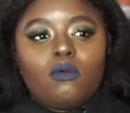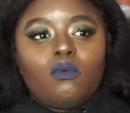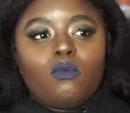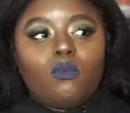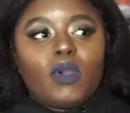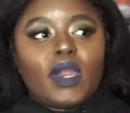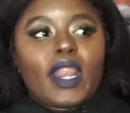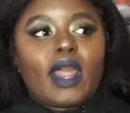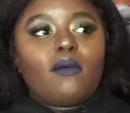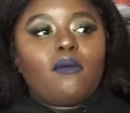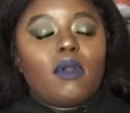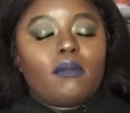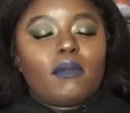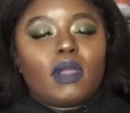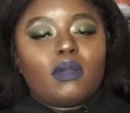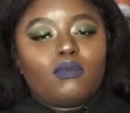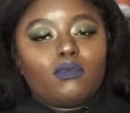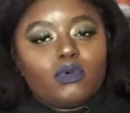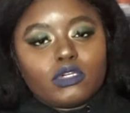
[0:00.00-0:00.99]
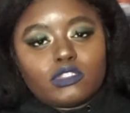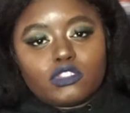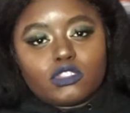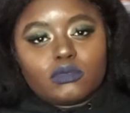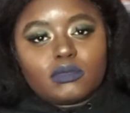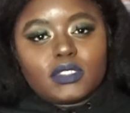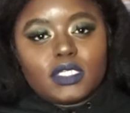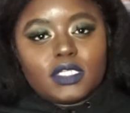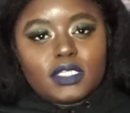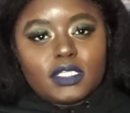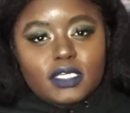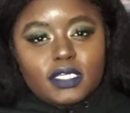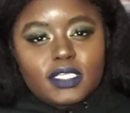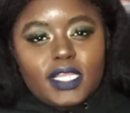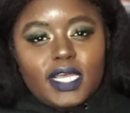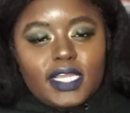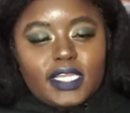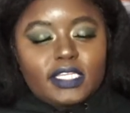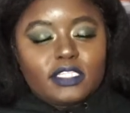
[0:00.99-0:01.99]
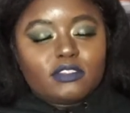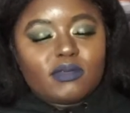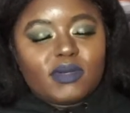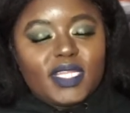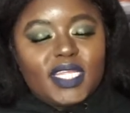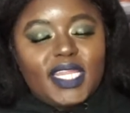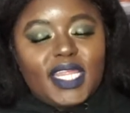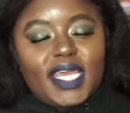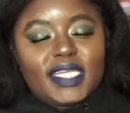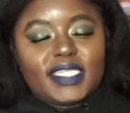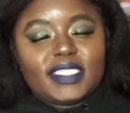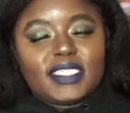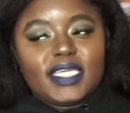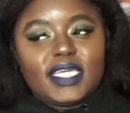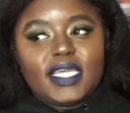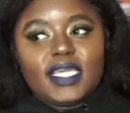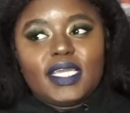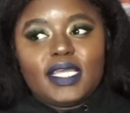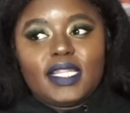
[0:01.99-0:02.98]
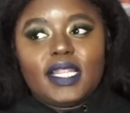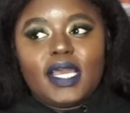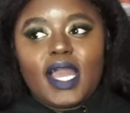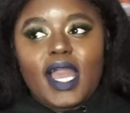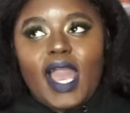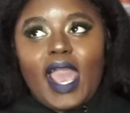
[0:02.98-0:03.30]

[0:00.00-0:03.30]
what I want my wardrobe to look like in 2019.